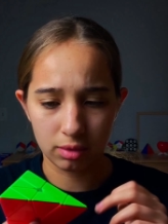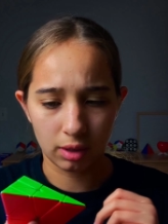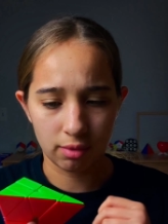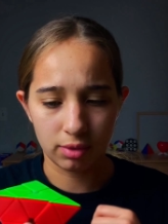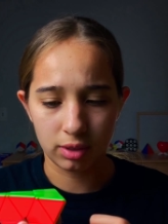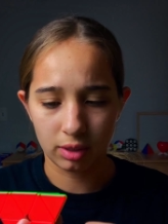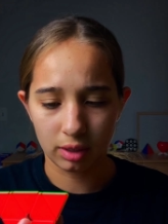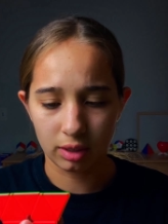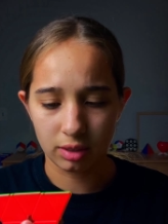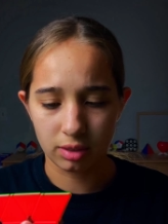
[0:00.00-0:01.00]
not
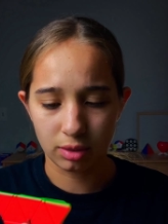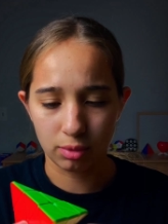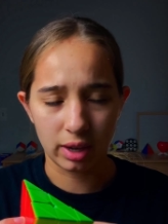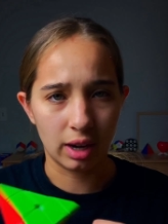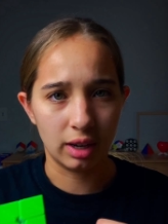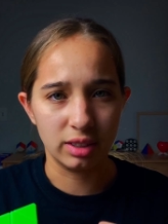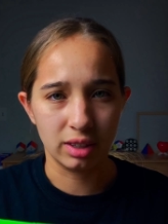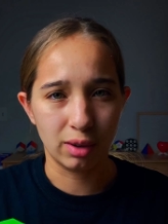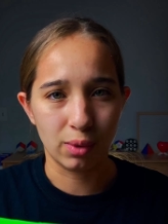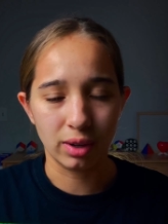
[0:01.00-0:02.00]
feel as great
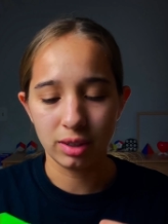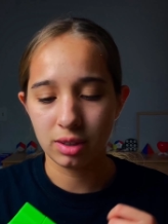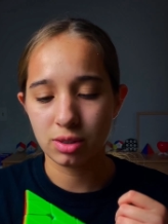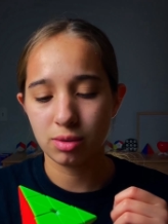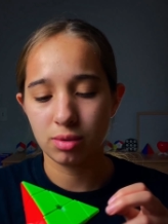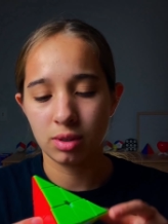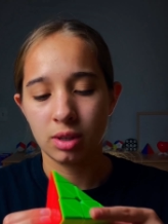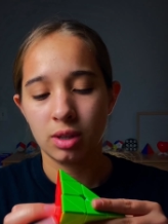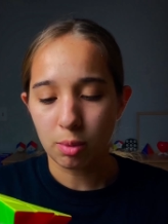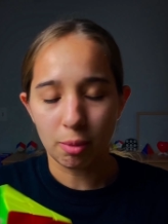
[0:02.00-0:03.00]
as I wanted it to.
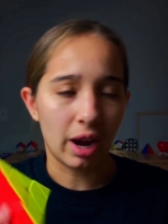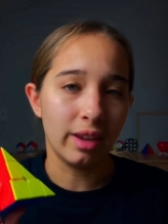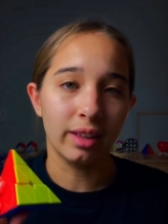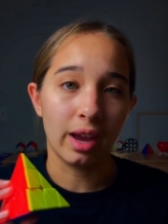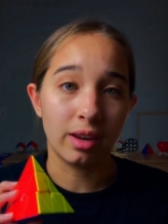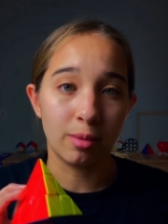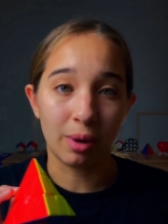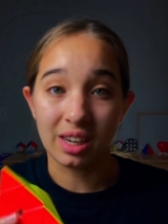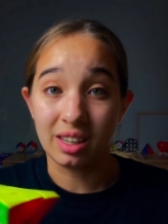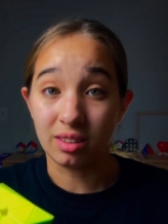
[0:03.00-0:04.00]
Keep in mind that it
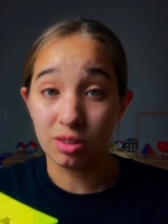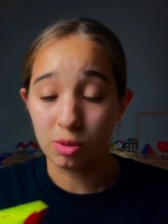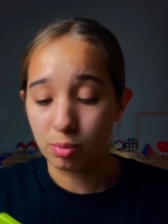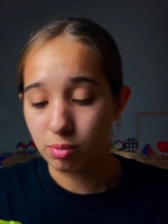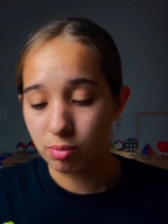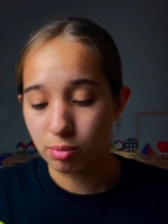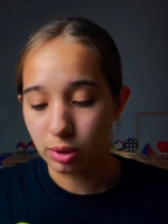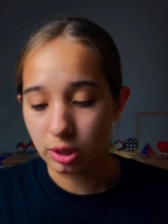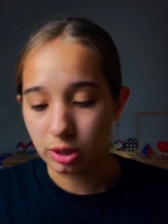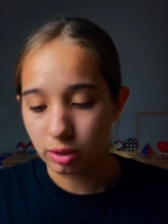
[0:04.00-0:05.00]
might need lube
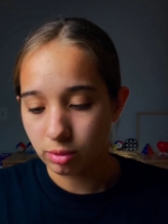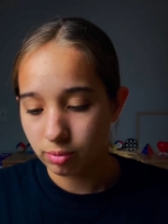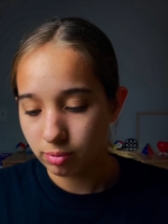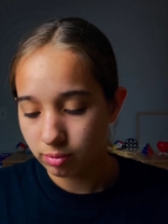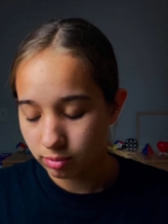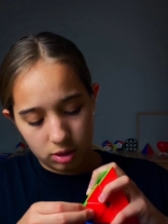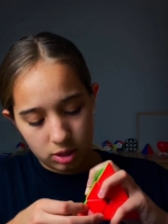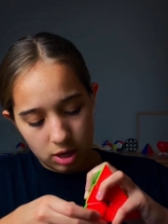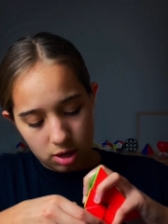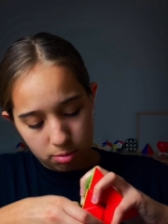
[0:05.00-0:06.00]
pretty soon. The
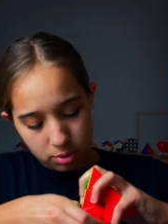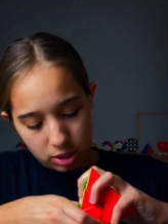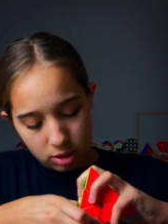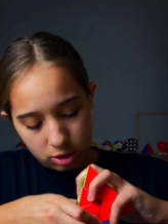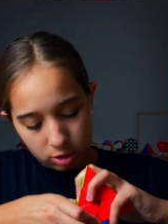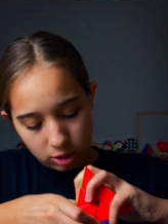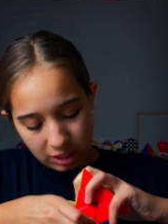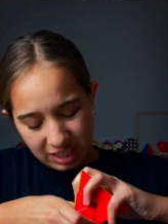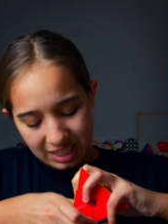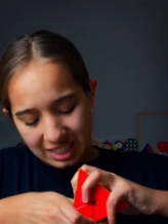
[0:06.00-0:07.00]
tips are
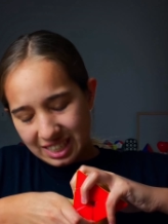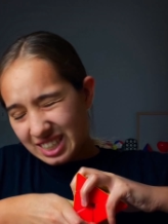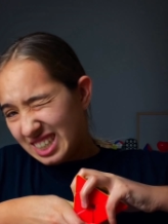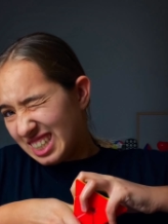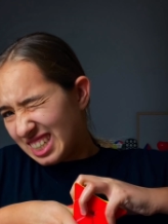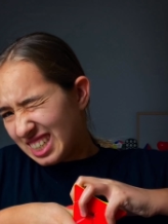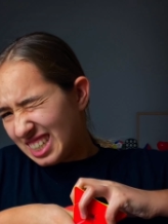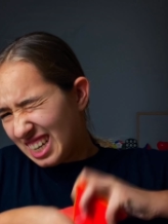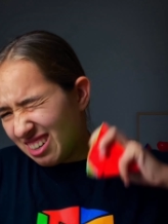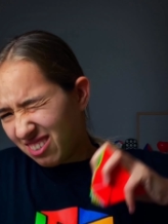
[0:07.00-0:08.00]
kind of hard to
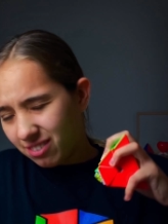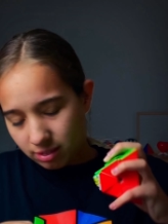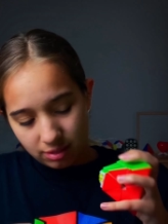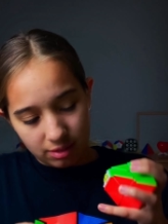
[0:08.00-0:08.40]
get off.